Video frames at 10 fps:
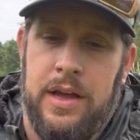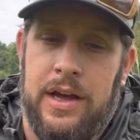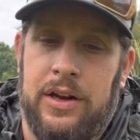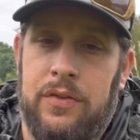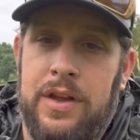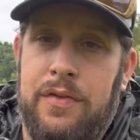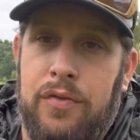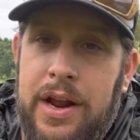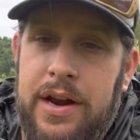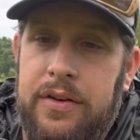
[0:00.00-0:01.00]
and on the
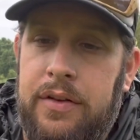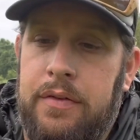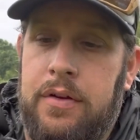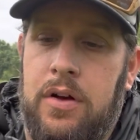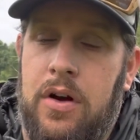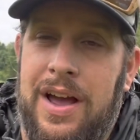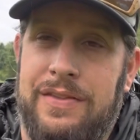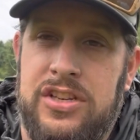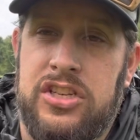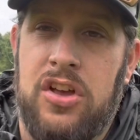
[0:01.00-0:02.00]
other end I have
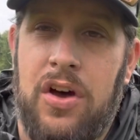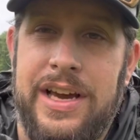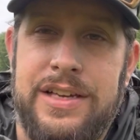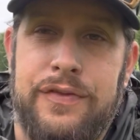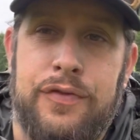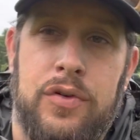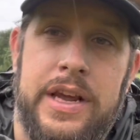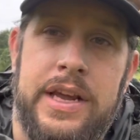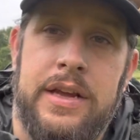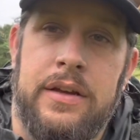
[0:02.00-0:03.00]
a size 3